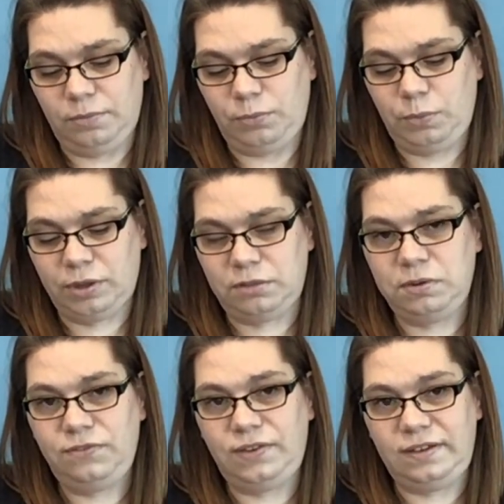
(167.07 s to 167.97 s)
We want them to
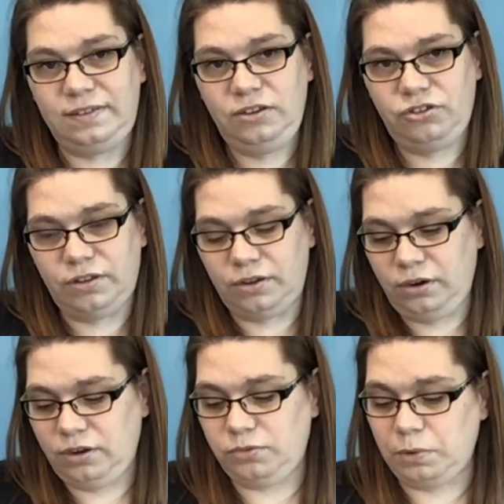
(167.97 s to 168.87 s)
face each other,
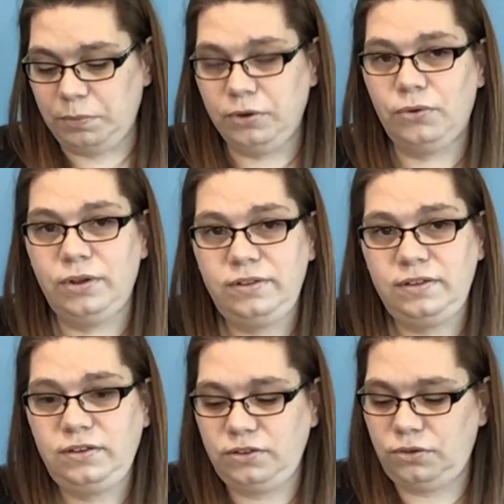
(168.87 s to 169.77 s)
because what we're going to
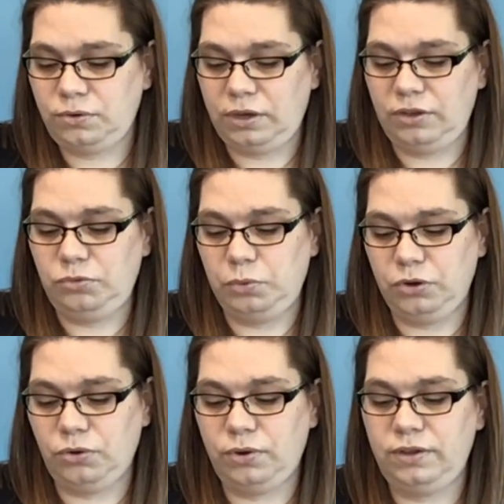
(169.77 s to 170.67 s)
do is we're
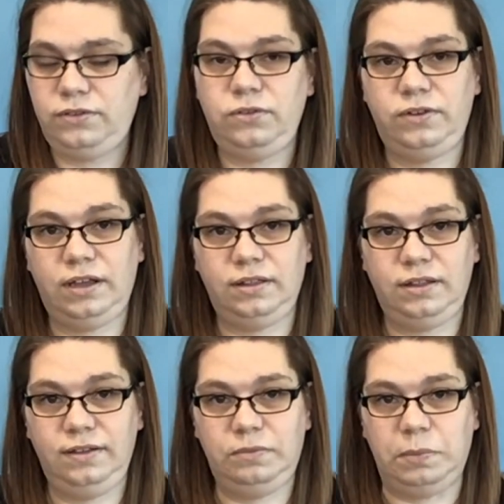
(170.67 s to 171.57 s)
going to take
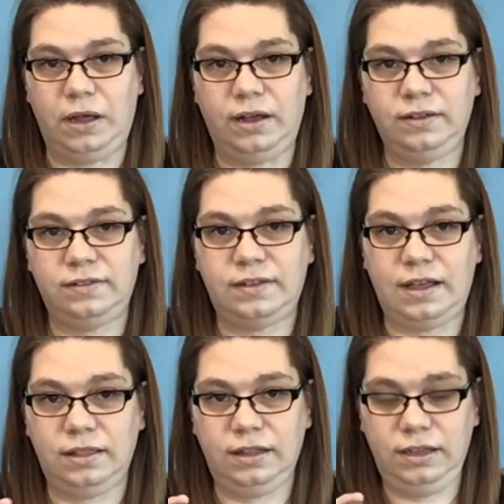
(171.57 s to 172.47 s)
these blocks
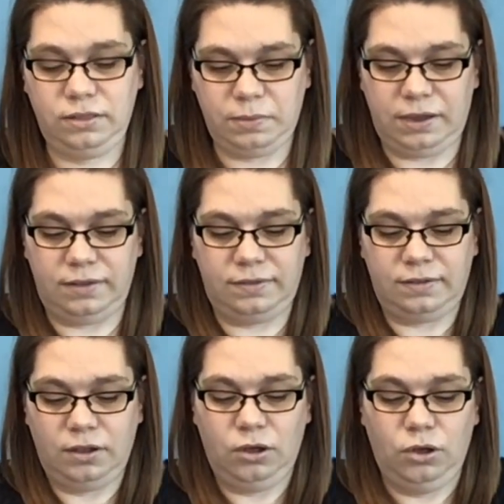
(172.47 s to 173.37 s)
and lengthways,
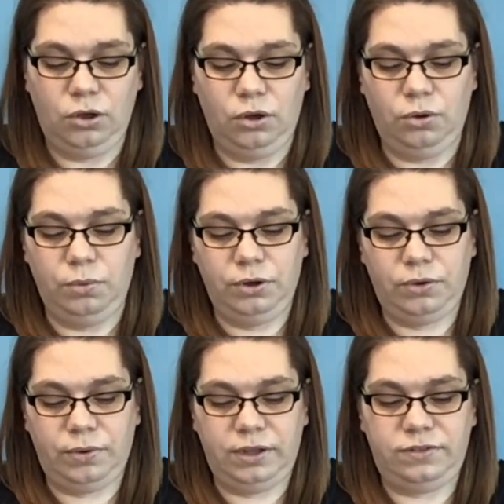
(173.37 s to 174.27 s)
we're
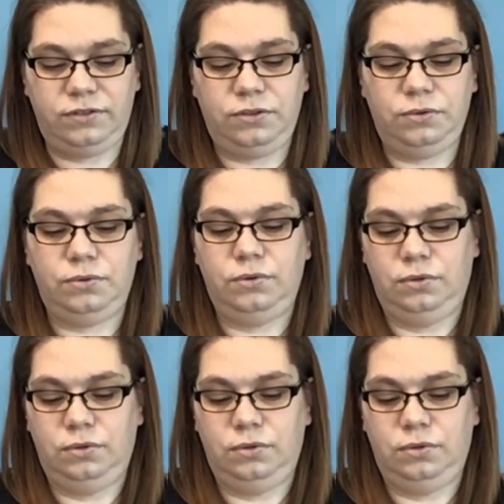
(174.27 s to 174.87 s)
going to